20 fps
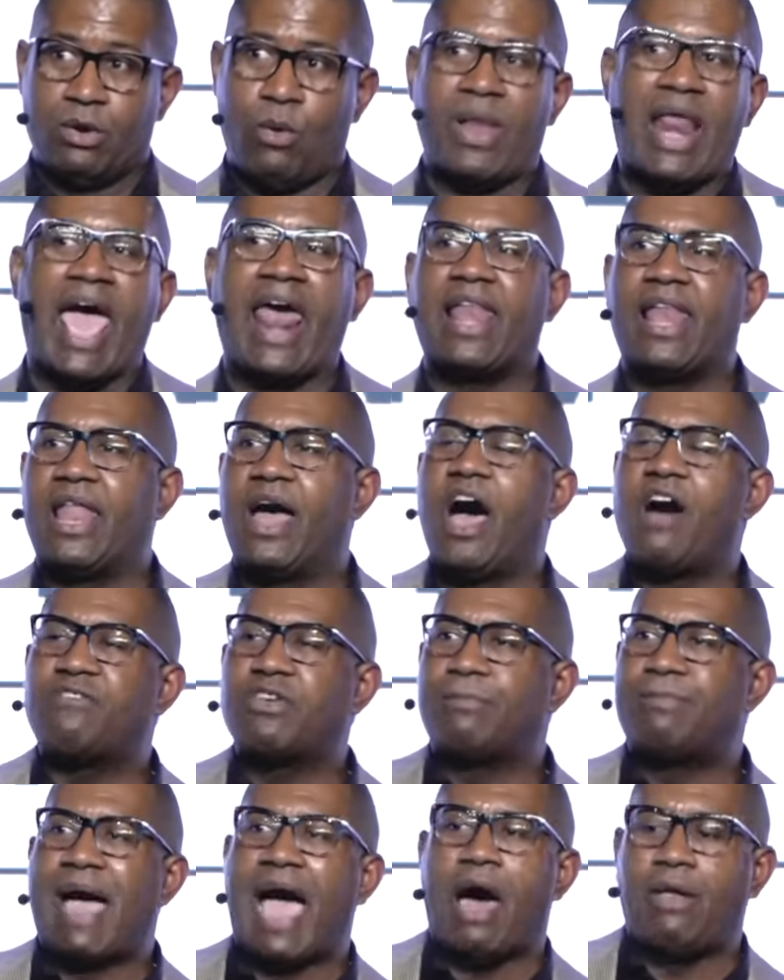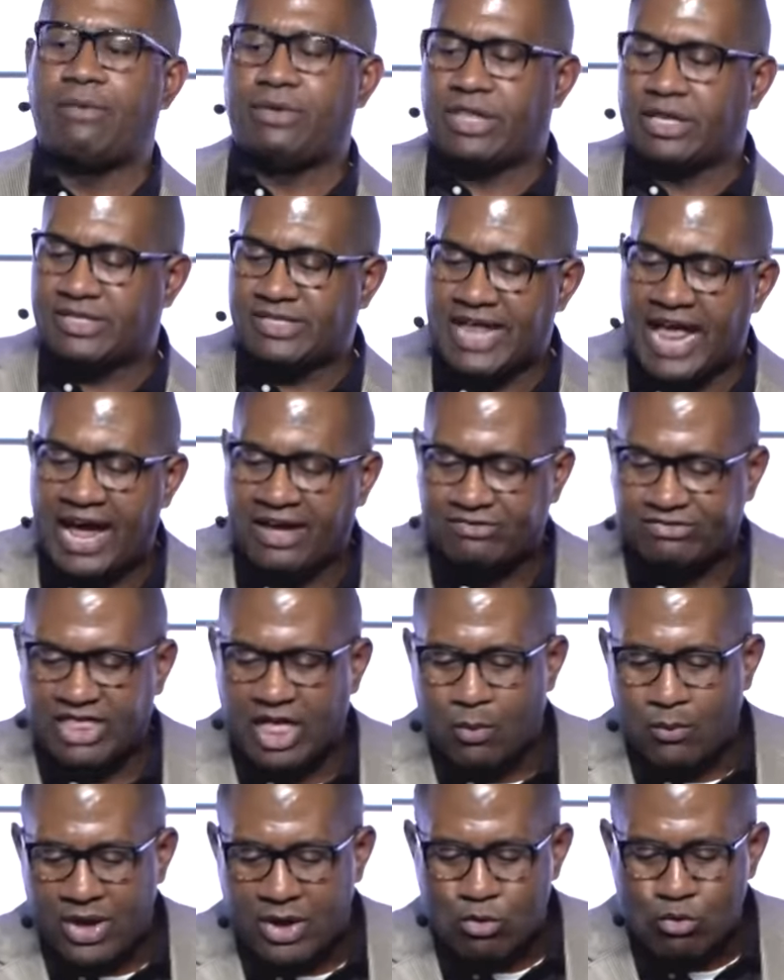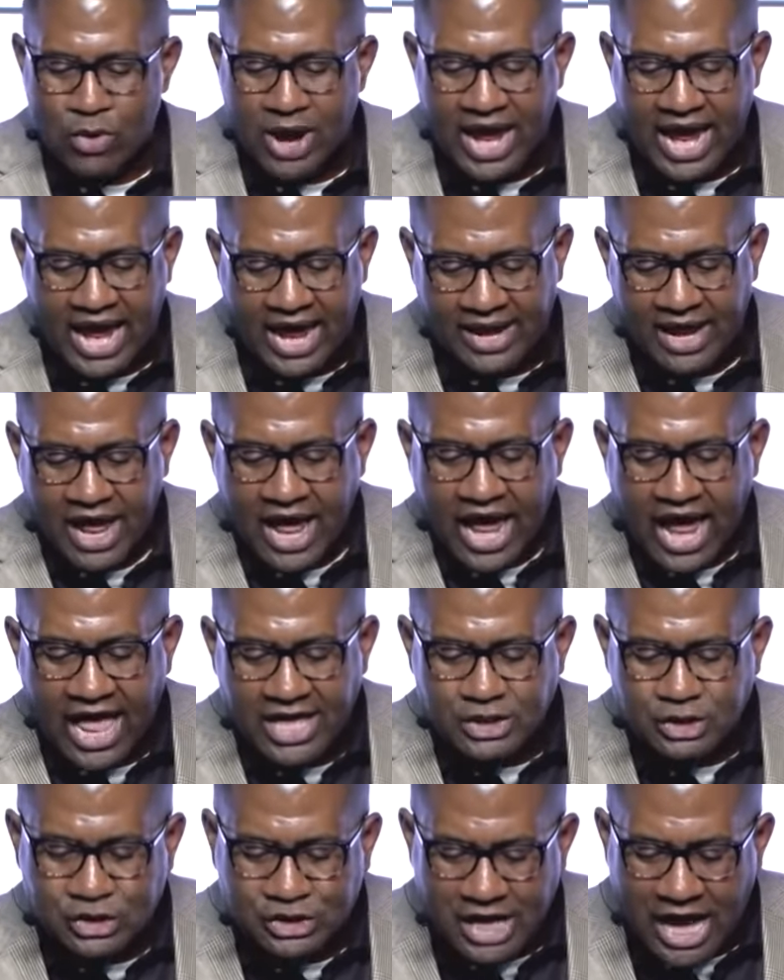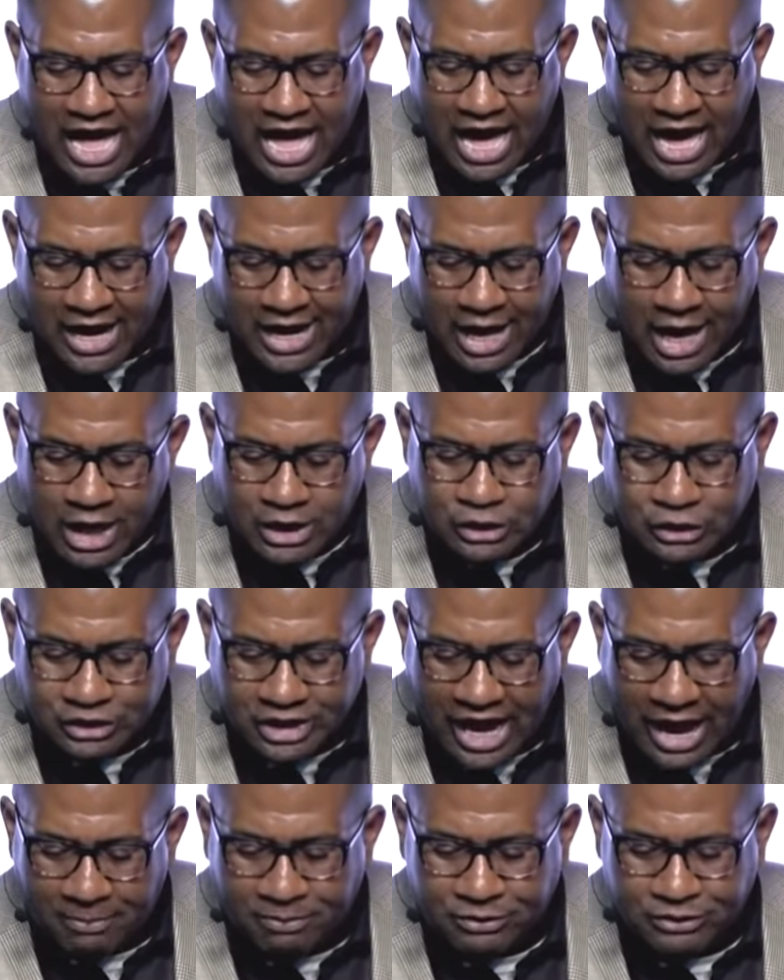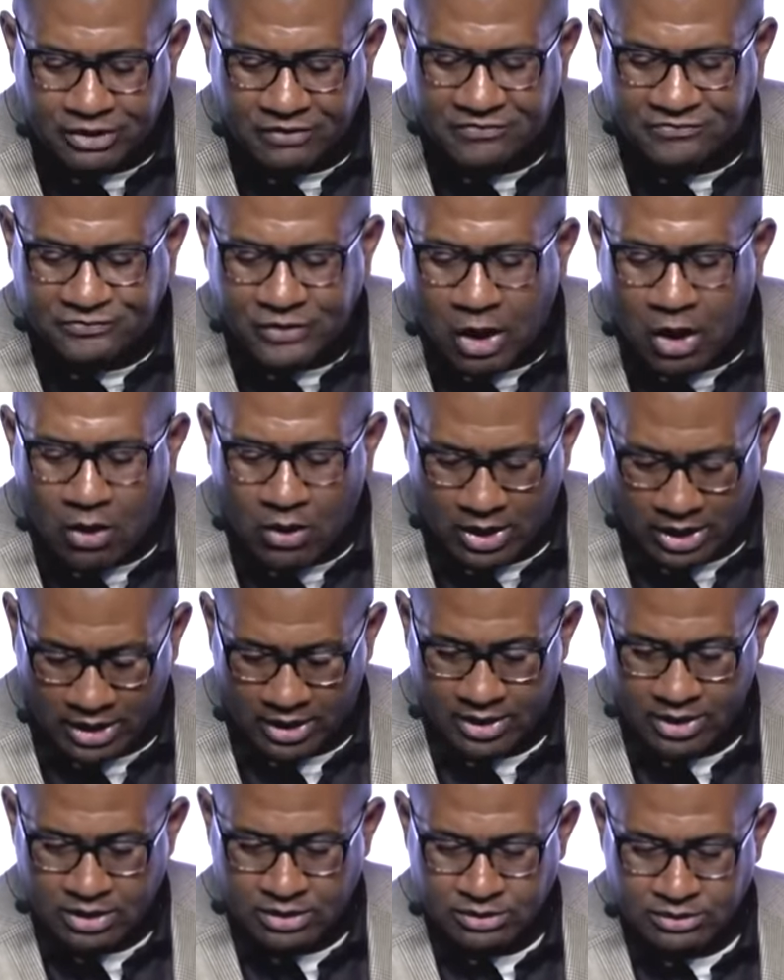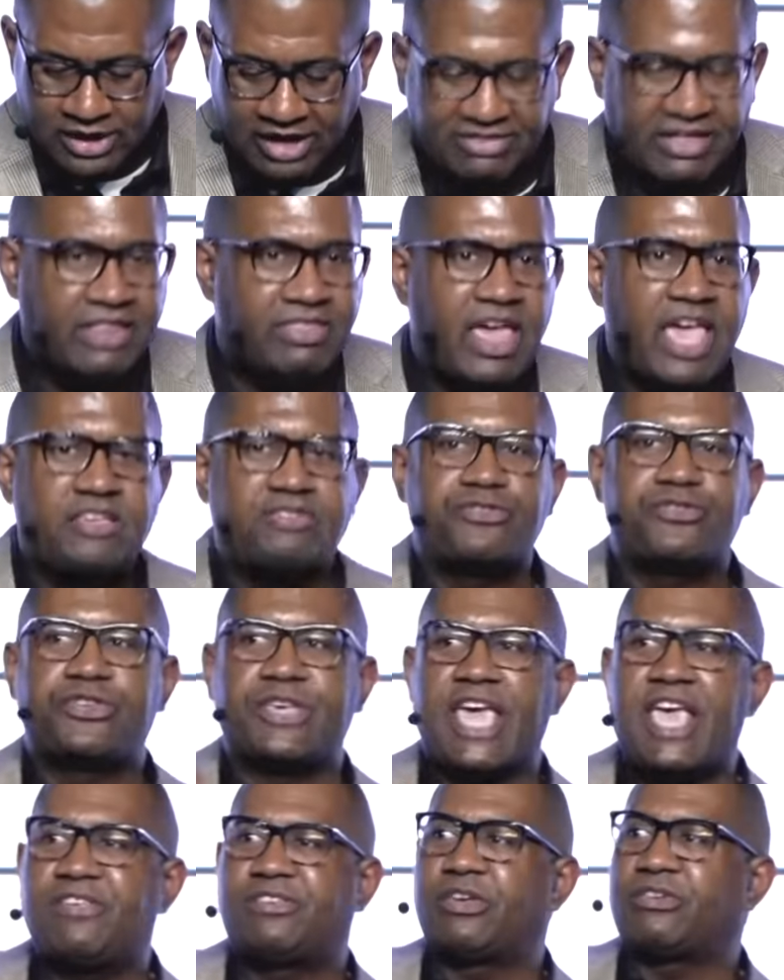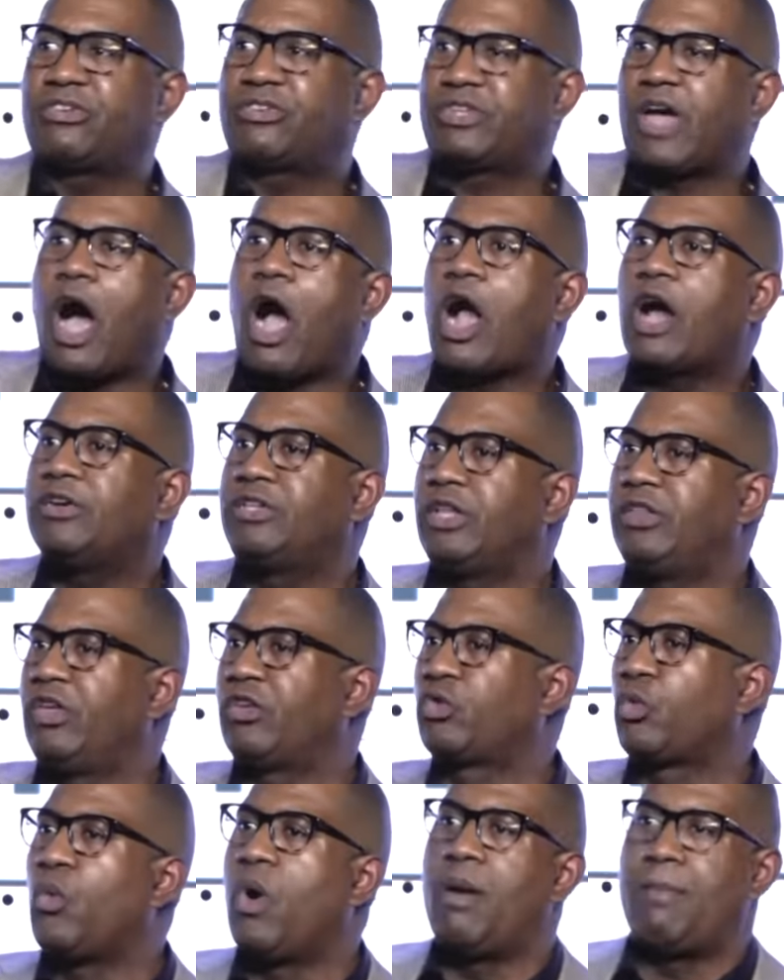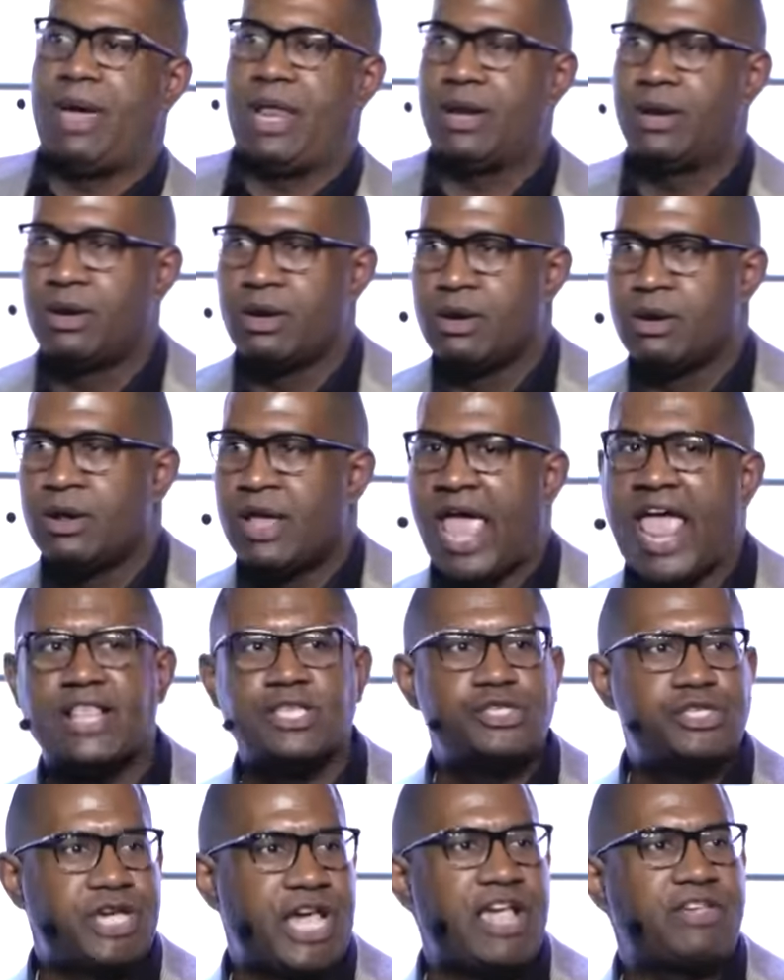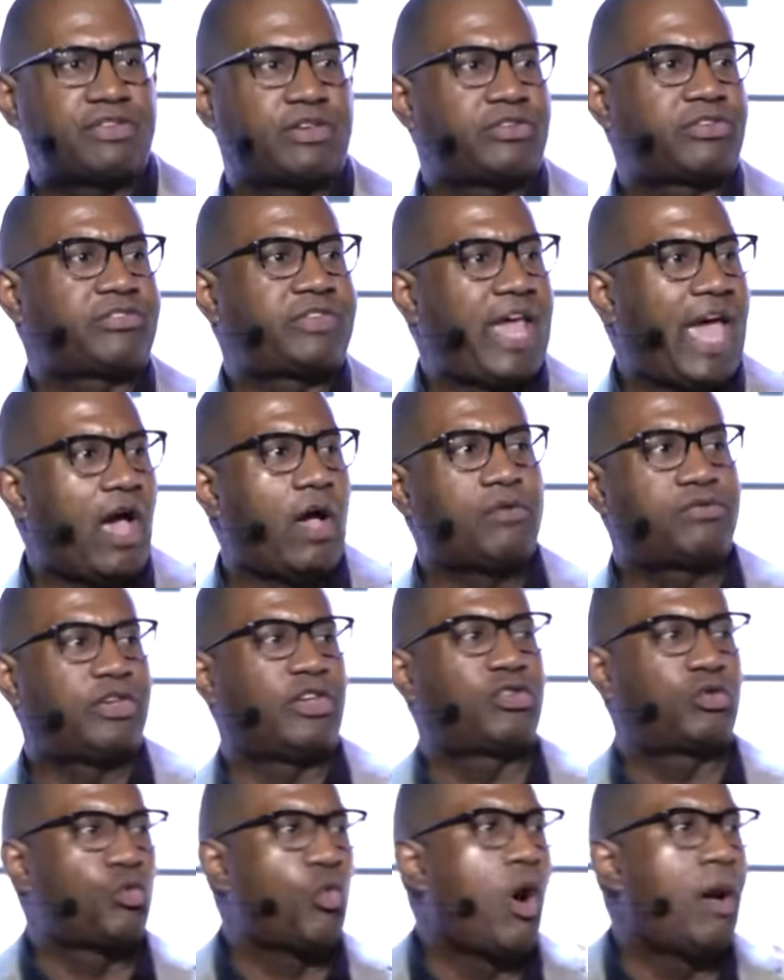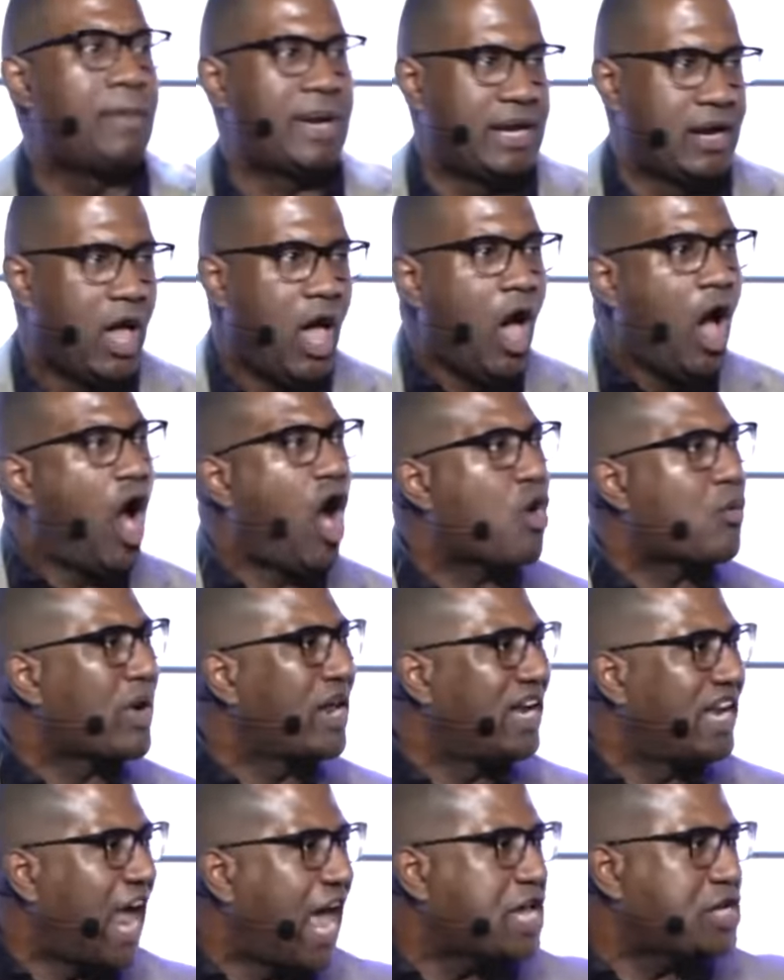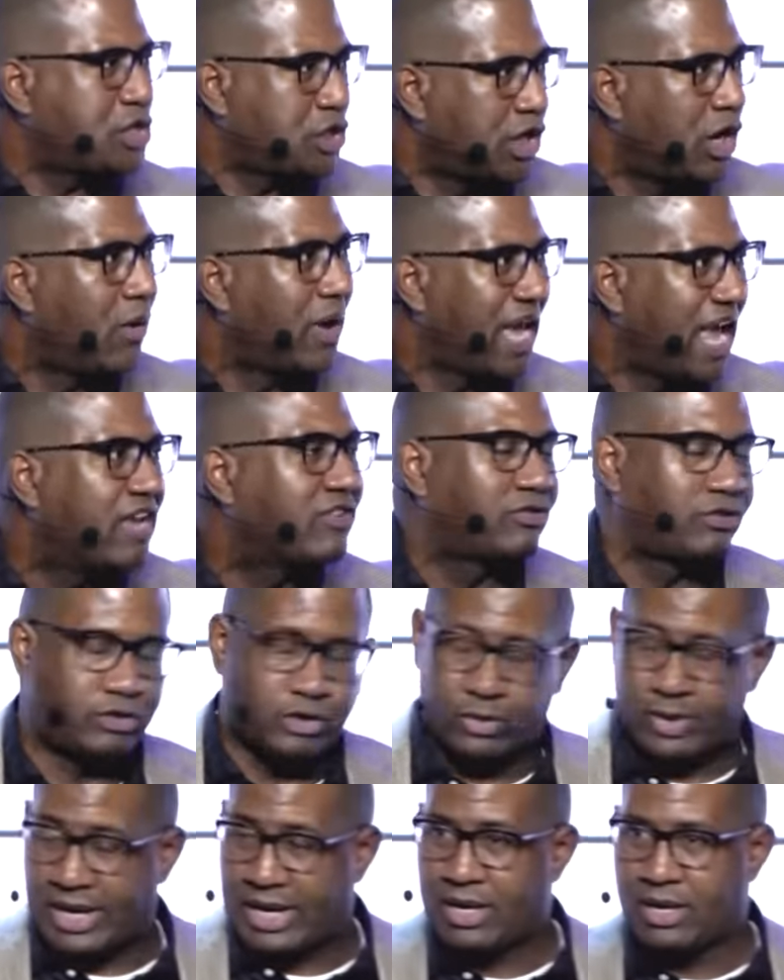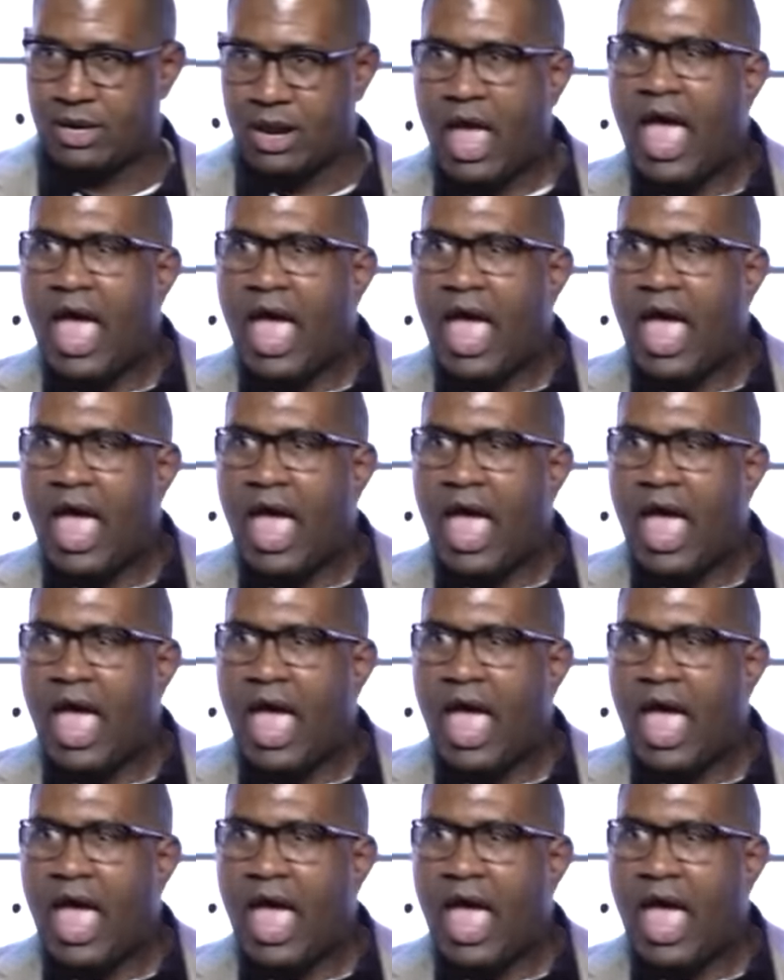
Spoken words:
What I love about the text that we read in John chapter 4 is that it's Jesus talking to this woman, and Jesus tells this woman her relational history.